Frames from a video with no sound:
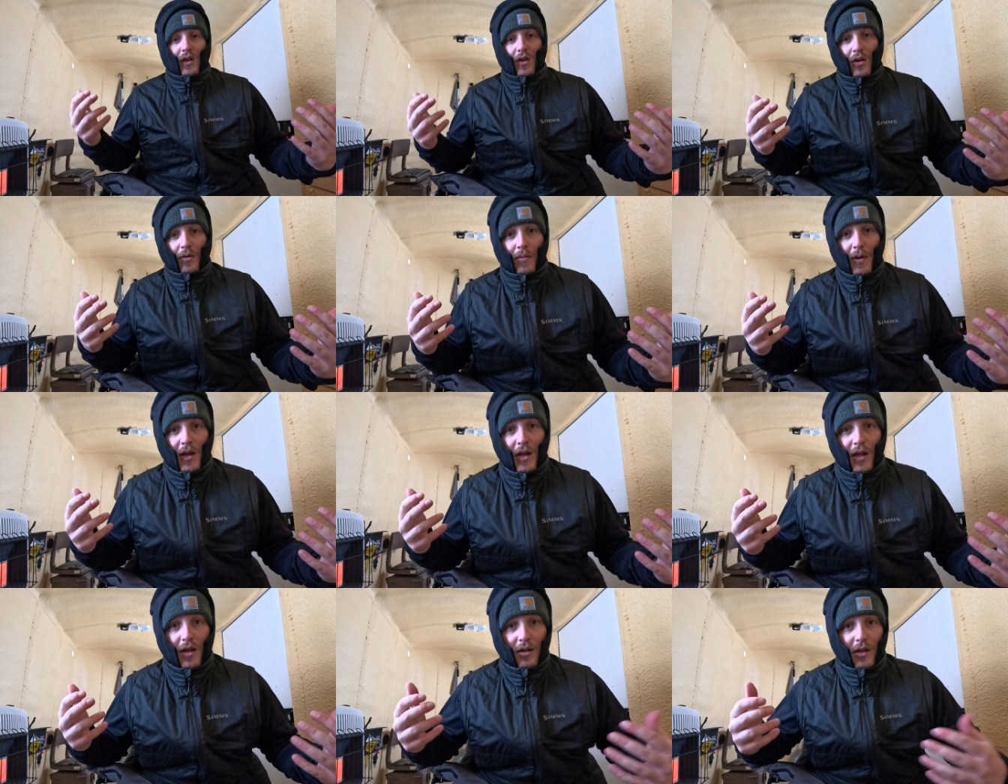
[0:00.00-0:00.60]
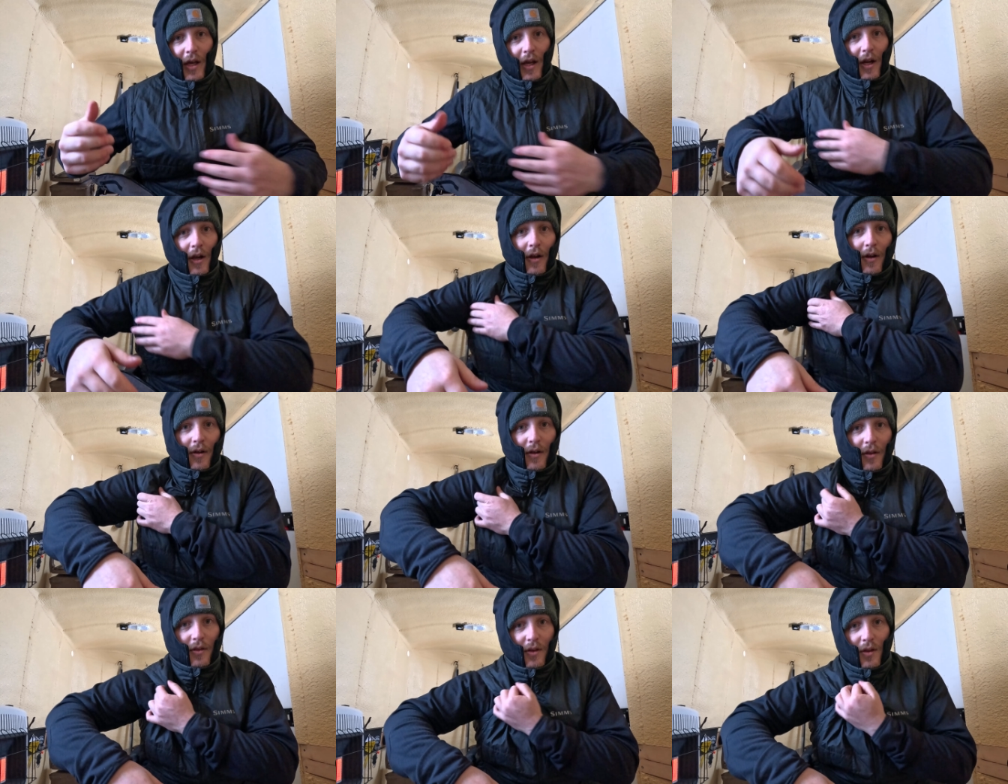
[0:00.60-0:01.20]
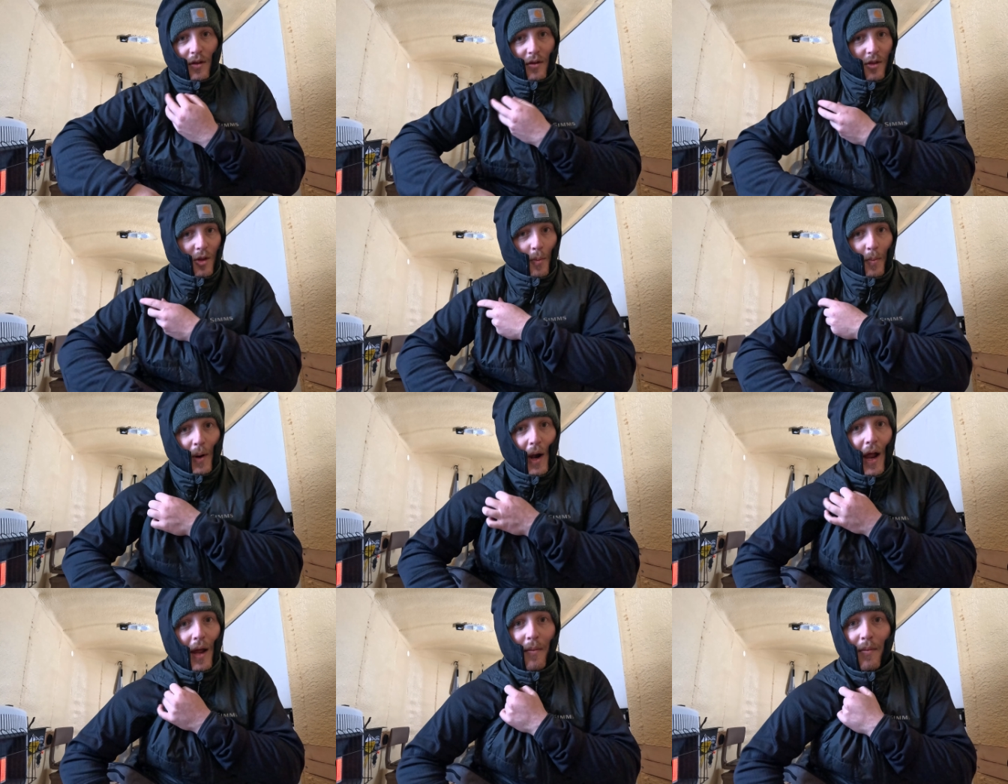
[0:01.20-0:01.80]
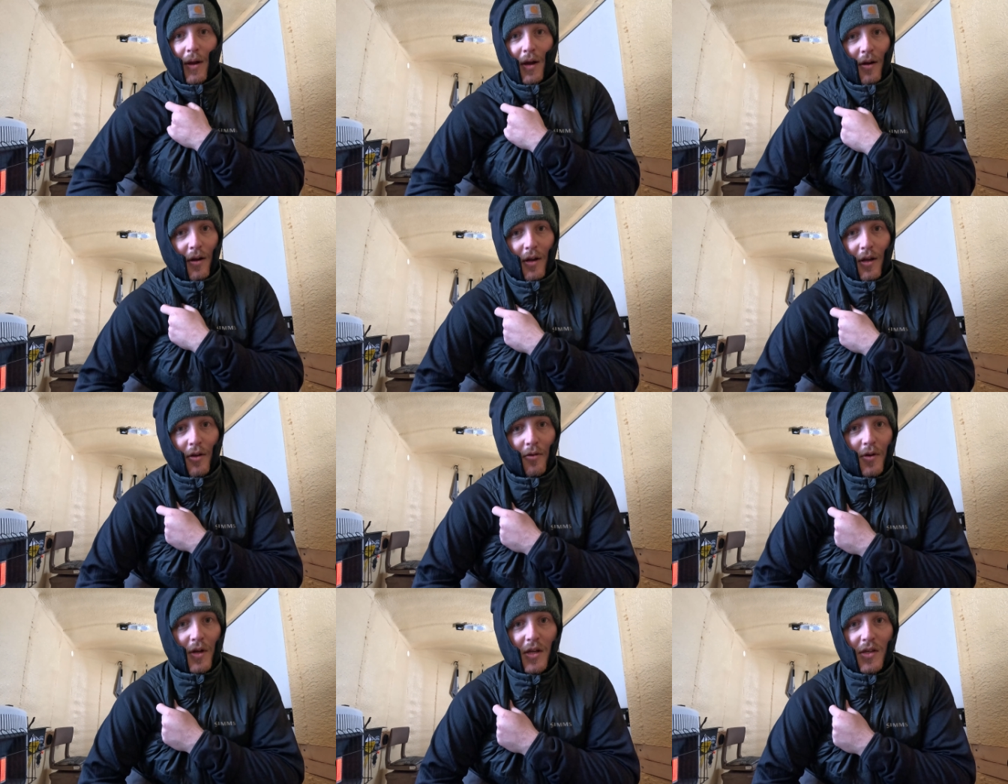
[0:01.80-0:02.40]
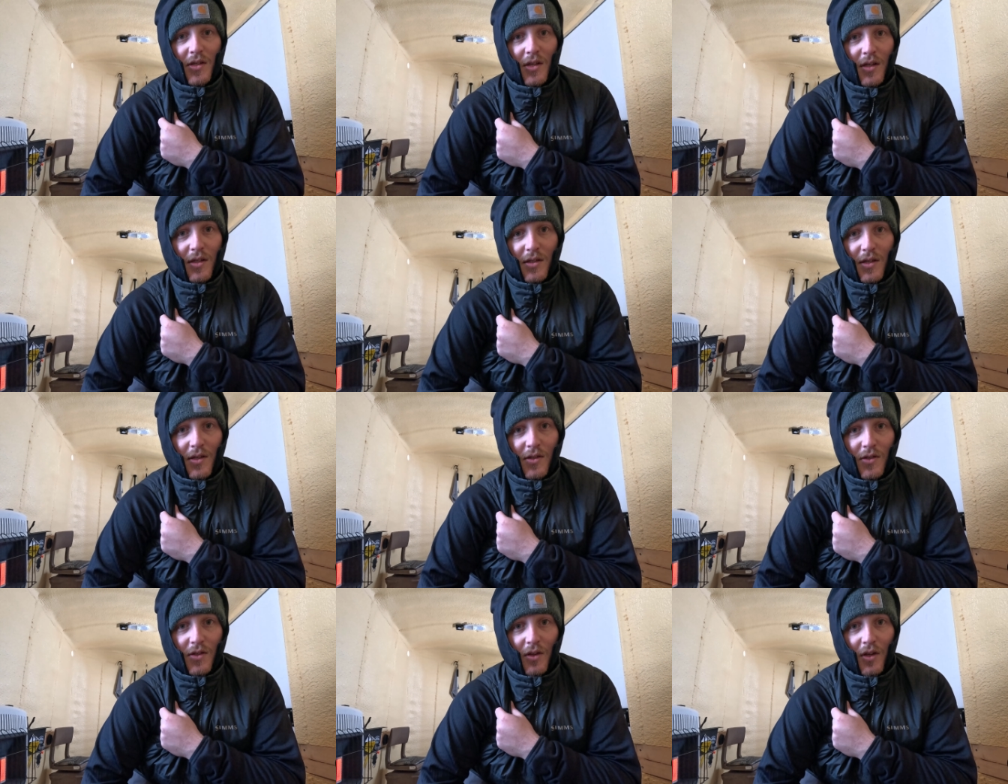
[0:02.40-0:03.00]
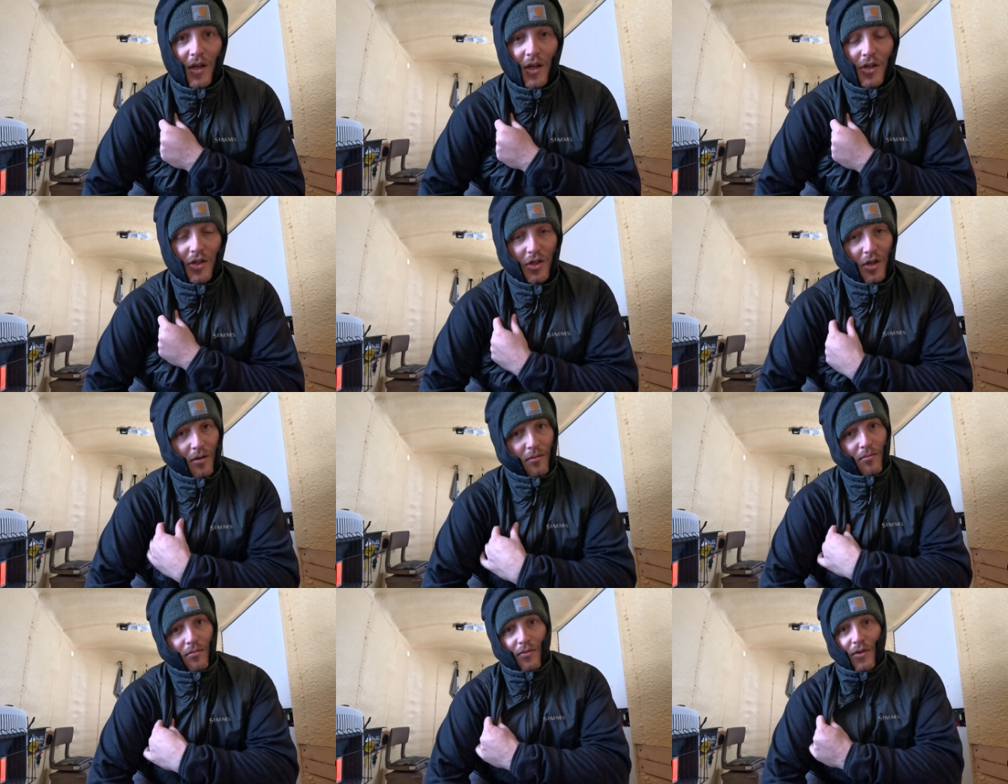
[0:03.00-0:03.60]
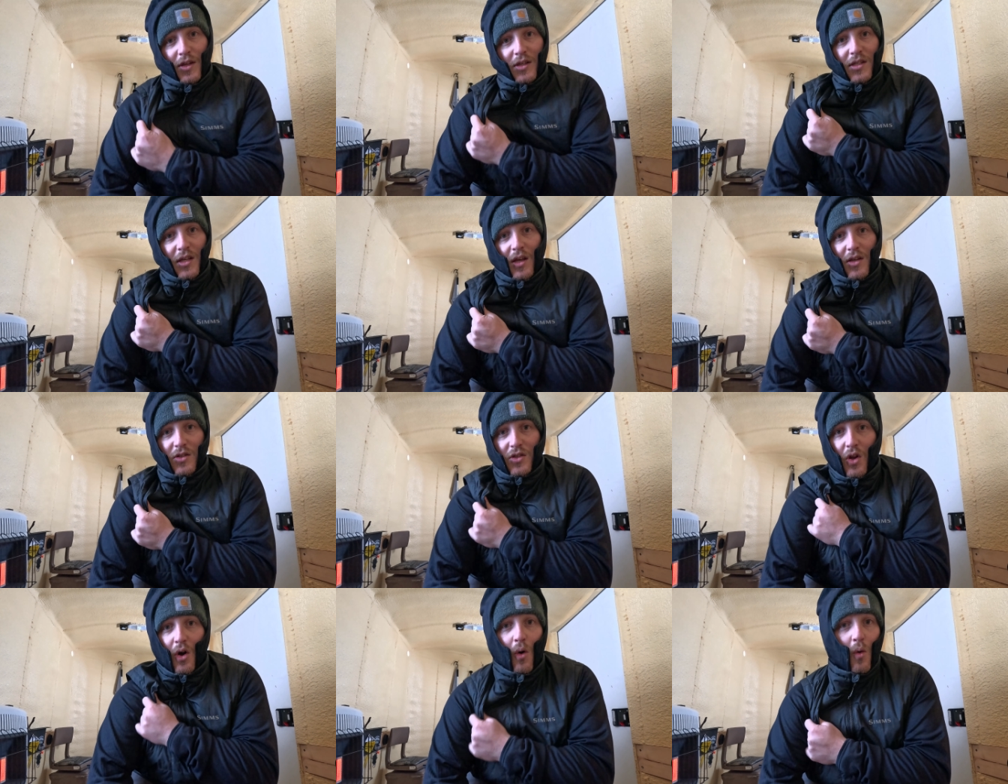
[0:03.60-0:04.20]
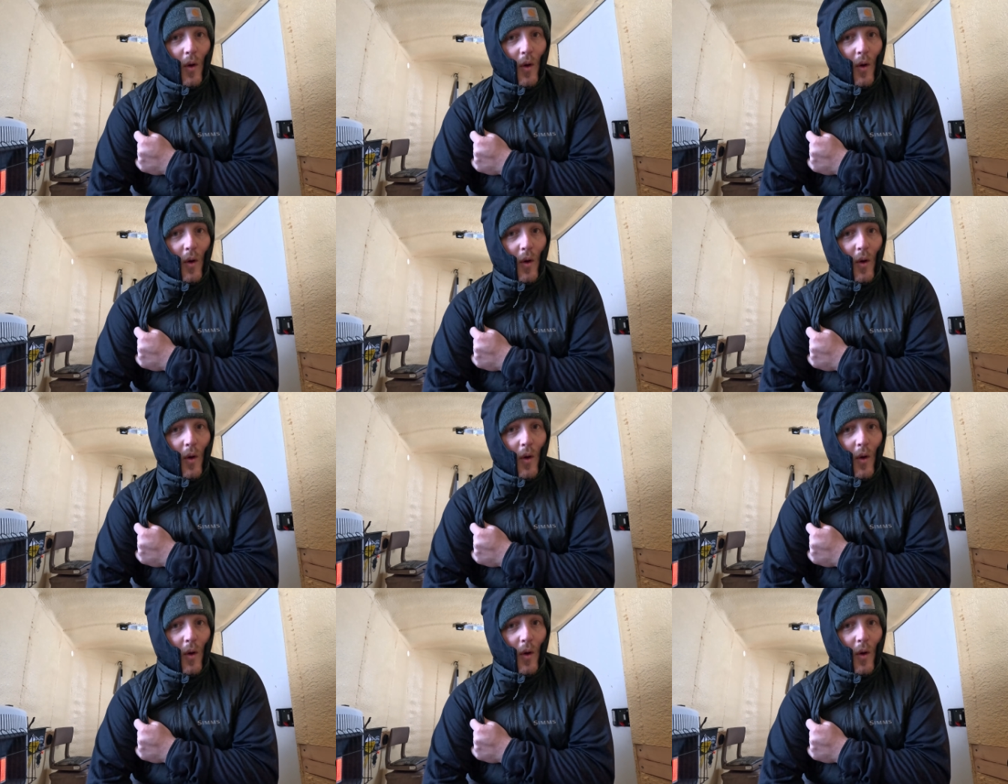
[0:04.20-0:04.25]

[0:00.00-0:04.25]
intermediate layer, the primary reason is insulation. This has no